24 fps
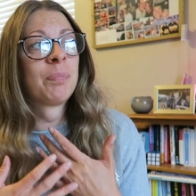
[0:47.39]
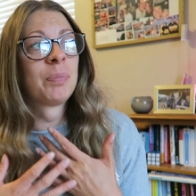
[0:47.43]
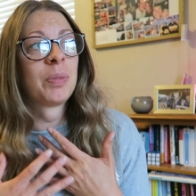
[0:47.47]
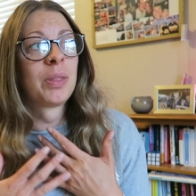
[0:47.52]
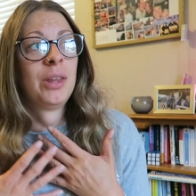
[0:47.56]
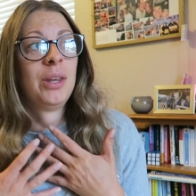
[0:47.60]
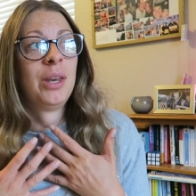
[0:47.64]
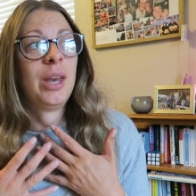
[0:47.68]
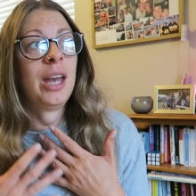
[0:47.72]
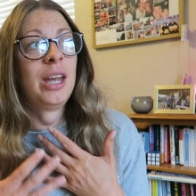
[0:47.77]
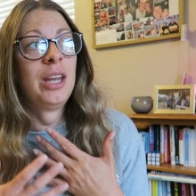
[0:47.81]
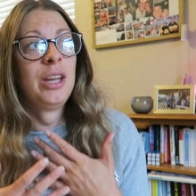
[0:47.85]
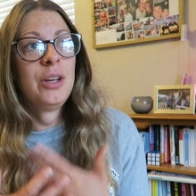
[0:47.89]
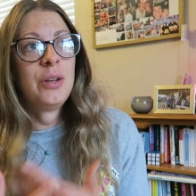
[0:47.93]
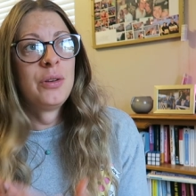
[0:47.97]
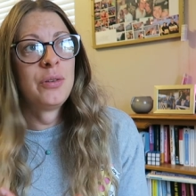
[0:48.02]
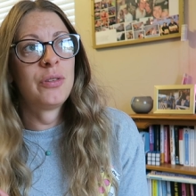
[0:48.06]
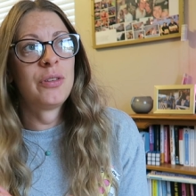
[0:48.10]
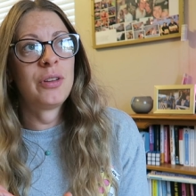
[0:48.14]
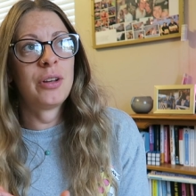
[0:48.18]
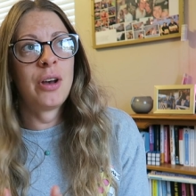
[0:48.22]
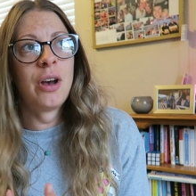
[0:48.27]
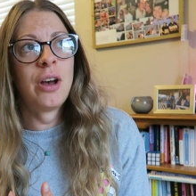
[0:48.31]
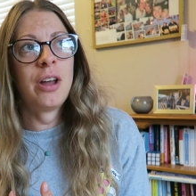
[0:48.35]
You get
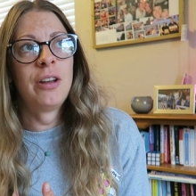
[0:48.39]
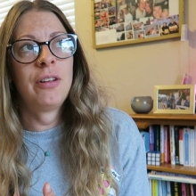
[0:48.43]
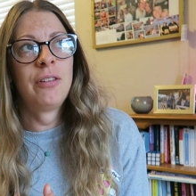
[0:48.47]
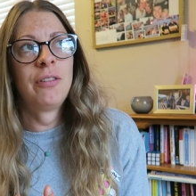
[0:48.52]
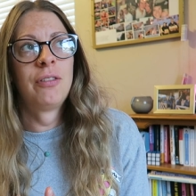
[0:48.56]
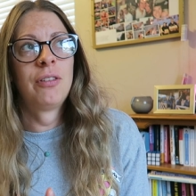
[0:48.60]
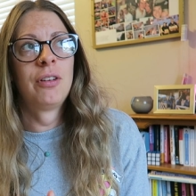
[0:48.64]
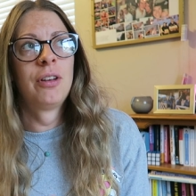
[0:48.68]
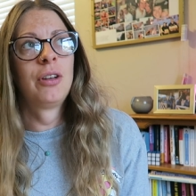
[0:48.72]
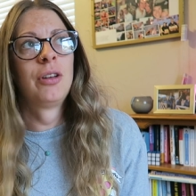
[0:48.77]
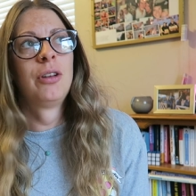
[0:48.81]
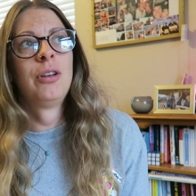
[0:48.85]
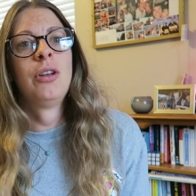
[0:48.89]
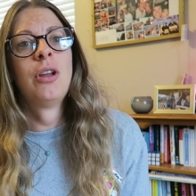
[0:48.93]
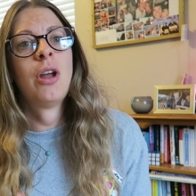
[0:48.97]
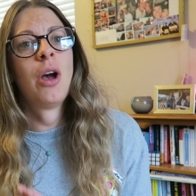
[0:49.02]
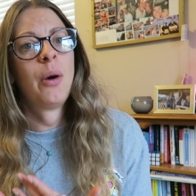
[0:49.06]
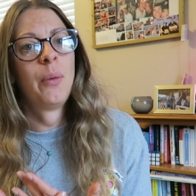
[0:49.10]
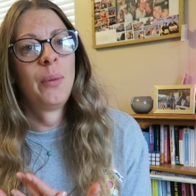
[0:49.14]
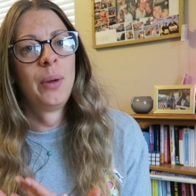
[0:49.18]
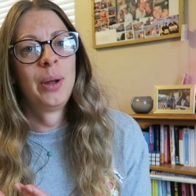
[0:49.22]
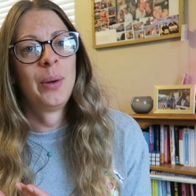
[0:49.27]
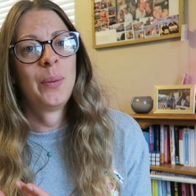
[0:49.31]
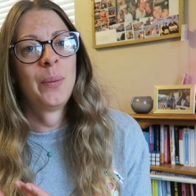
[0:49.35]
used to kind of
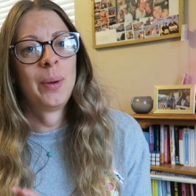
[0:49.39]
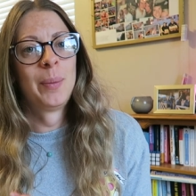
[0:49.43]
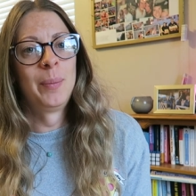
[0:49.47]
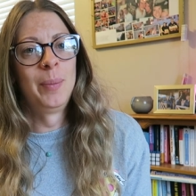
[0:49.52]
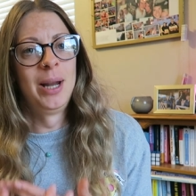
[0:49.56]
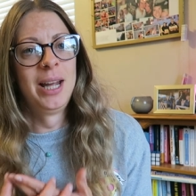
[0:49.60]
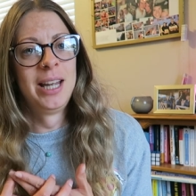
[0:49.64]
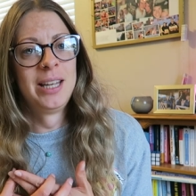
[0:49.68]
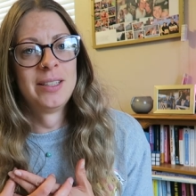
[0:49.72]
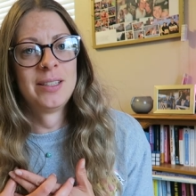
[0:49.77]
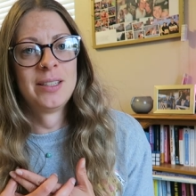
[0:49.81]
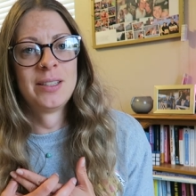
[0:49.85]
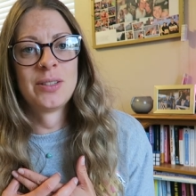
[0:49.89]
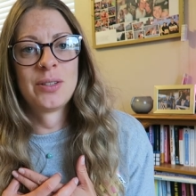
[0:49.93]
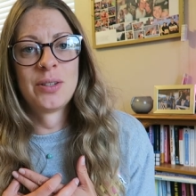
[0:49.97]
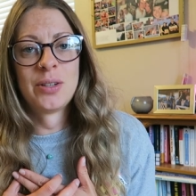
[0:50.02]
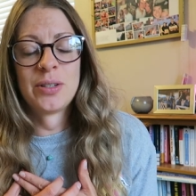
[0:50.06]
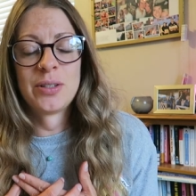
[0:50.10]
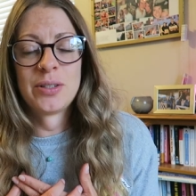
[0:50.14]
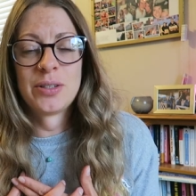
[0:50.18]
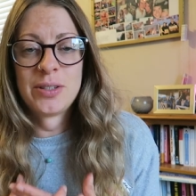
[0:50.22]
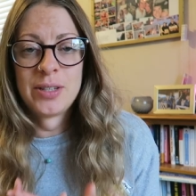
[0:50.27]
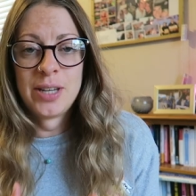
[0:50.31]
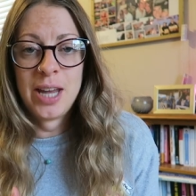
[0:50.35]
knowing when places
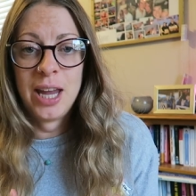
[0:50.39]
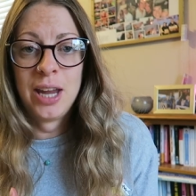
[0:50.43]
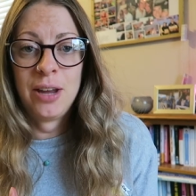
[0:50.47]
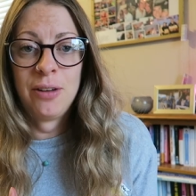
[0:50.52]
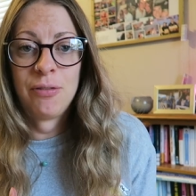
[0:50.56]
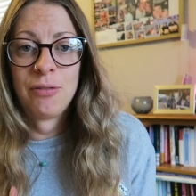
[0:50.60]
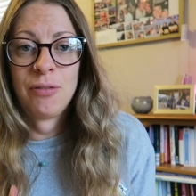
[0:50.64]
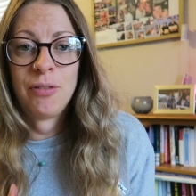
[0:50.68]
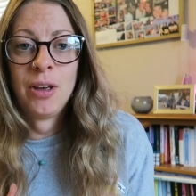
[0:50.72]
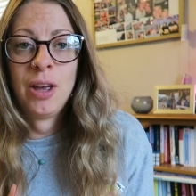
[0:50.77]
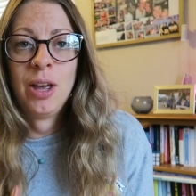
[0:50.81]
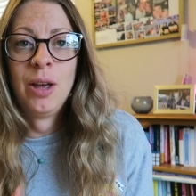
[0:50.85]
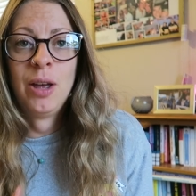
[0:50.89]
are safe.